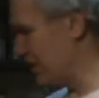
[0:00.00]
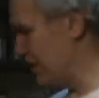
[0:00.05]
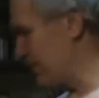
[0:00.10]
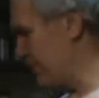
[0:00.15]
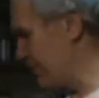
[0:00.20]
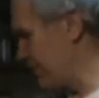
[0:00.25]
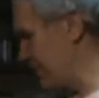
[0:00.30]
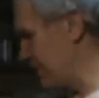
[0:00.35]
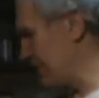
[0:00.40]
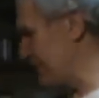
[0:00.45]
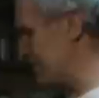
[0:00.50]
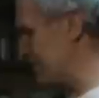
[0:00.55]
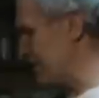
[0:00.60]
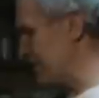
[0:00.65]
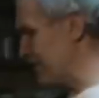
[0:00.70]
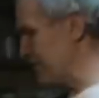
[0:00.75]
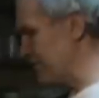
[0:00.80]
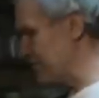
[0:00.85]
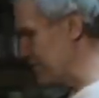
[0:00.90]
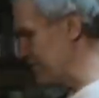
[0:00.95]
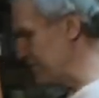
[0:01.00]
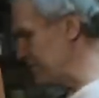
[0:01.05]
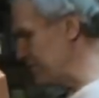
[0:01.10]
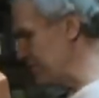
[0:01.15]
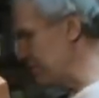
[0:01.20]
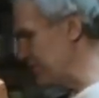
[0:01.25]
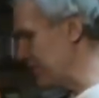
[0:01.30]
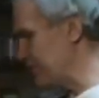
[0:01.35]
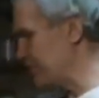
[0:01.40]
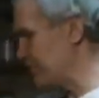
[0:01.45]
mean, that's not even new,
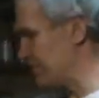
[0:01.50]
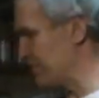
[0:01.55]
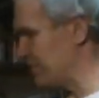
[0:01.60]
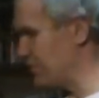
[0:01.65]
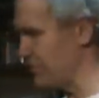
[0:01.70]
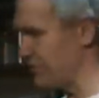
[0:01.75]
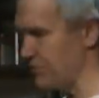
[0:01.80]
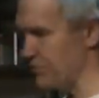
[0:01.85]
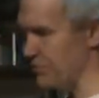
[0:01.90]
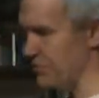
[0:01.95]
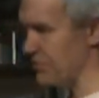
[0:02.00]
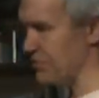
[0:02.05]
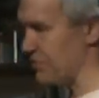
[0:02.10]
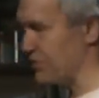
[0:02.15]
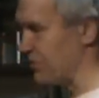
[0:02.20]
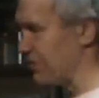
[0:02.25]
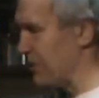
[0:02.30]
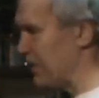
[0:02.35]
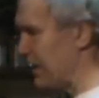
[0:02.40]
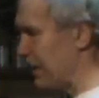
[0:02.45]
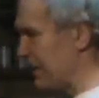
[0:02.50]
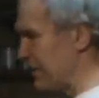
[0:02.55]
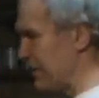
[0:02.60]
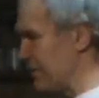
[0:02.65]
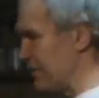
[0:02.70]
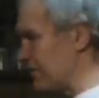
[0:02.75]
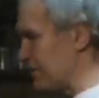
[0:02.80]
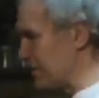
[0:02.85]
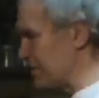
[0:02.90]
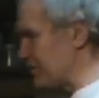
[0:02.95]
that was used, so you
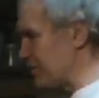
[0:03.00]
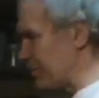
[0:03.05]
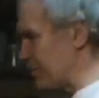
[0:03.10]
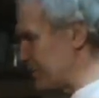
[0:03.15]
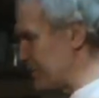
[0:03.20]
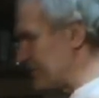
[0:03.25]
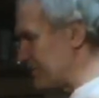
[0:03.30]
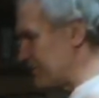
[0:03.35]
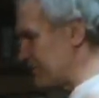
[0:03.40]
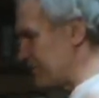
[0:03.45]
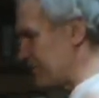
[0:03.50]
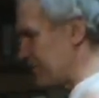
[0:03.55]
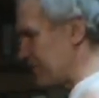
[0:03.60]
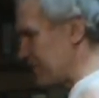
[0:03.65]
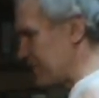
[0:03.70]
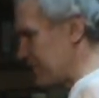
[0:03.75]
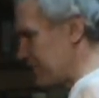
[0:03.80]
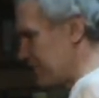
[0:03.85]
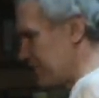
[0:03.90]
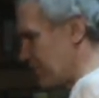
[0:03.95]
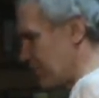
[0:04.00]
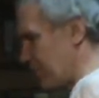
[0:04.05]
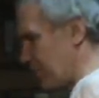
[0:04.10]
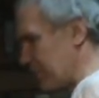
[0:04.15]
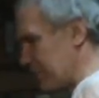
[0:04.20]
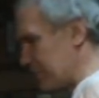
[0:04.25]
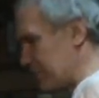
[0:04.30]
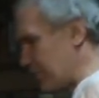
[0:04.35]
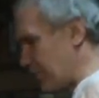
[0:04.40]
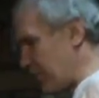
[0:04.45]
toss a piece of
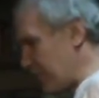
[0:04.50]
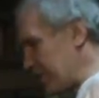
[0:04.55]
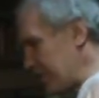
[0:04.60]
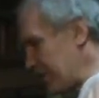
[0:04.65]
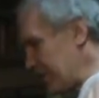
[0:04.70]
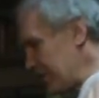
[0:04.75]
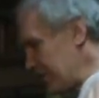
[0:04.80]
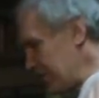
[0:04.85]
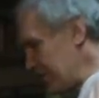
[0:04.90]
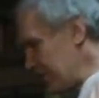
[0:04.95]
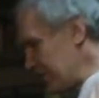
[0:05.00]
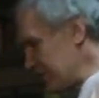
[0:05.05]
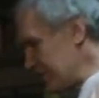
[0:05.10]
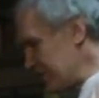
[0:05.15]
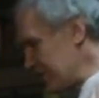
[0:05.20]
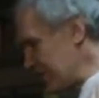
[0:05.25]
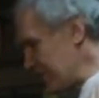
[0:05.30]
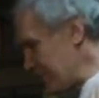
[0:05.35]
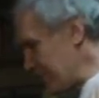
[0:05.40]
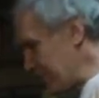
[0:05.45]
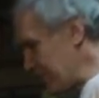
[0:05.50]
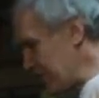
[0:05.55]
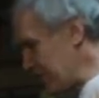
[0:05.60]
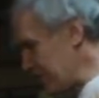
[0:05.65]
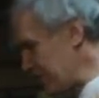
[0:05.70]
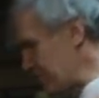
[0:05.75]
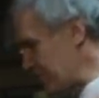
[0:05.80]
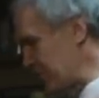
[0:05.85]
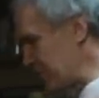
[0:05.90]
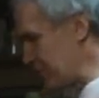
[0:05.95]
120 and you could step it on
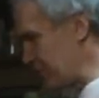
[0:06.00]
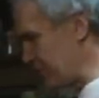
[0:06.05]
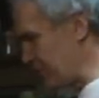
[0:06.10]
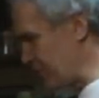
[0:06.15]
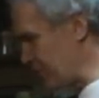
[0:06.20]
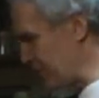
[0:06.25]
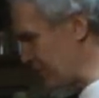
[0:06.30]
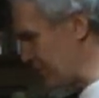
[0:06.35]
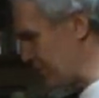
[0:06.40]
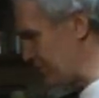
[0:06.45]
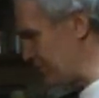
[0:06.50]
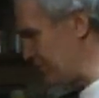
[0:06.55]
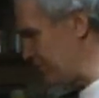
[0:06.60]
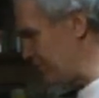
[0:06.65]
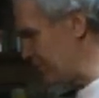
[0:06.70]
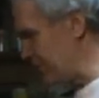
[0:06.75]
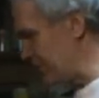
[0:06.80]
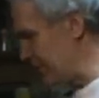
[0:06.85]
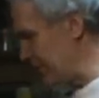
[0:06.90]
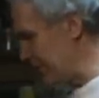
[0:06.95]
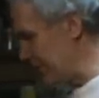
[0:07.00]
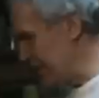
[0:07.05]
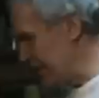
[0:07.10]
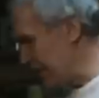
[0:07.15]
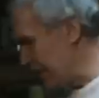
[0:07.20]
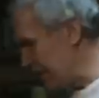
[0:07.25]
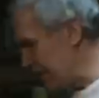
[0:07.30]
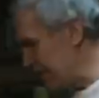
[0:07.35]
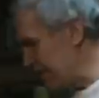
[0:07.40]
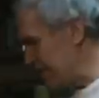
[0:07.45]
up through if you wanted to. But
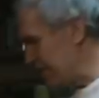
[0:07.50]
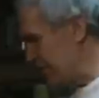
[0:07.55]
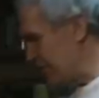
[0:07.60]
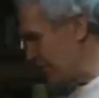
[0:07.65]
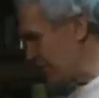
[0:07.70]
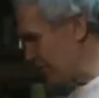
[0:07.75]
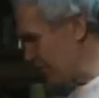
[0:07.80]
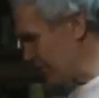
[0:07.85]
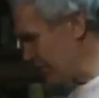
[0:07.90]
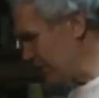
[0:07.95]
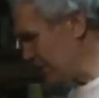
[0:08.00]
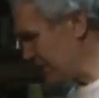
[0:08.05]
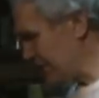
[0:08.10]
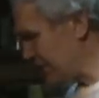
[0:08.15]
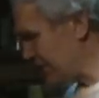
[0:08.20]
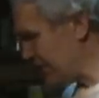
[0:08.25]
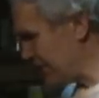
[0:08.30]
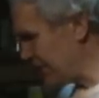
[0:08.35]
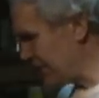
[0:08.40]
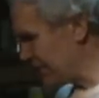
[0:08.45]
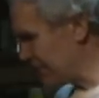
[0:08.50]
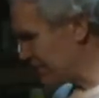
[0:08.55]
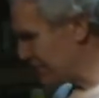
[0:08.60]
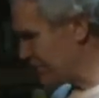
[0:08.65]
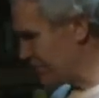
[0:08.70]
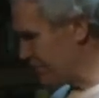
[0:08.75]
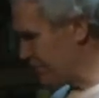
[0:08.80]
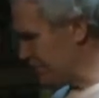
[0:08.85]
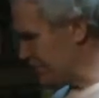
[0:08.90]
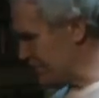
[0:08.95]
really neat
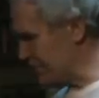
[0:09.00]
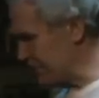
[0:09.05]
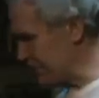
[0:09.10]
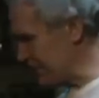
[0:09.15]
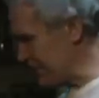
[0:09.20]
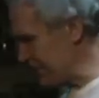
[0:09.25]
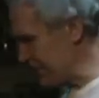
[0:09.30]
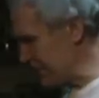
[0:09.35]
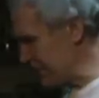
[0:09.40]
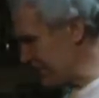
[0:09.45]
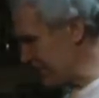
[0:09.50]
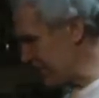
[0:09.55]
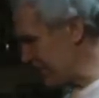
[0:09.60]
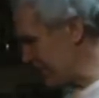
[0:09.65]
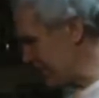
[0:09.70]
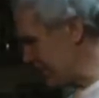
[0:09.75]
tools, and I don't